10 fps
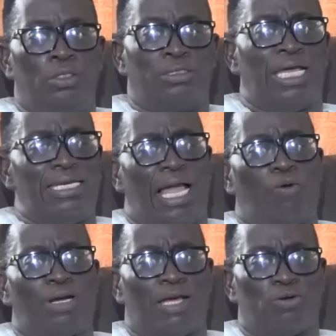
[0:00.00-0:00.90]
Say
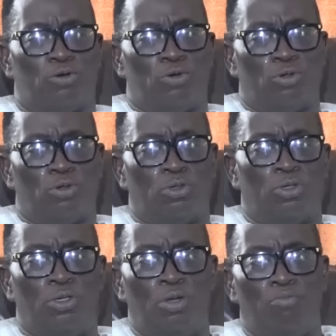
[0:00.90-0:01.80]
how can I?
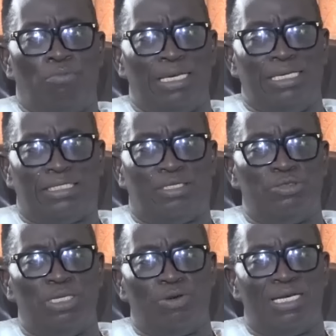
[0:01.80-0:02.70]
Monday,
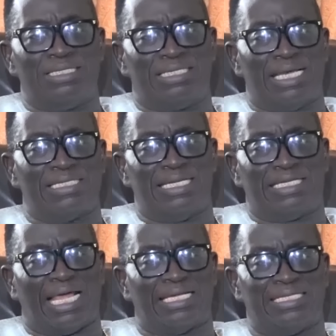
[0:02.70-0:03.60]
Tuesday, Wednesday, Thursday,
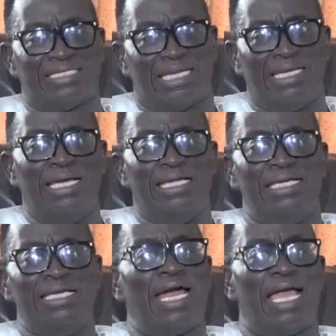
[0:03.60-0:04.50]
Thursday, said,
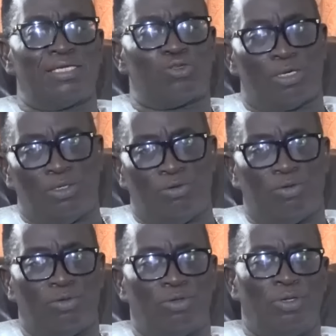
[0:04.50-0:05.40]
I am sorry.
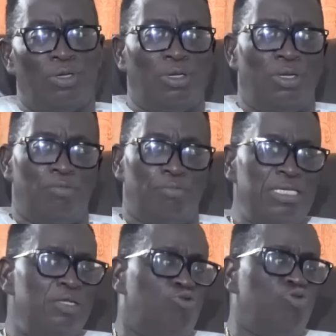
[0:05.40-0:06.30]

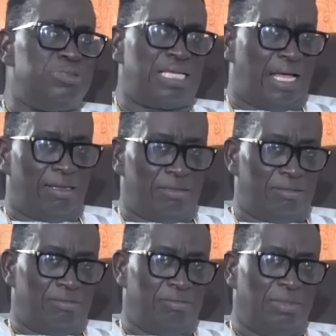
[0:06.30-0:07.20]
Me need to say.
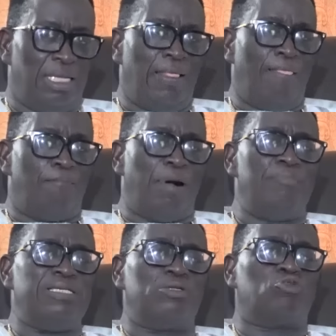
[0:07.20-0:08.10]

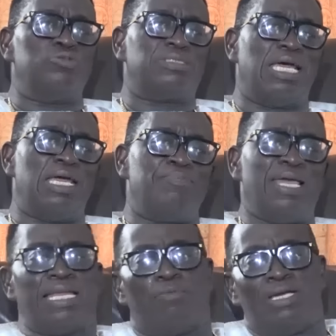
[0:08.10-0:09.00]
But I'm going to say, if
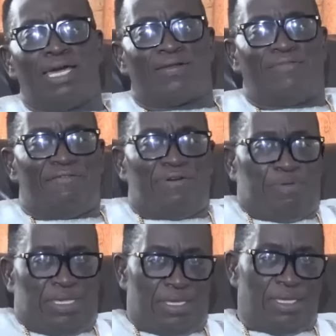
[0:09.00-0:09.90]
you are
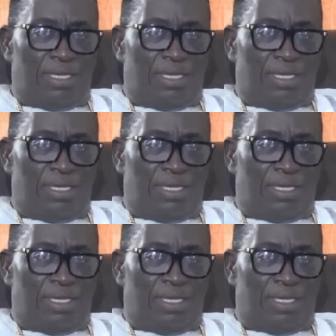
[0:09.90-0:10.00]
revived,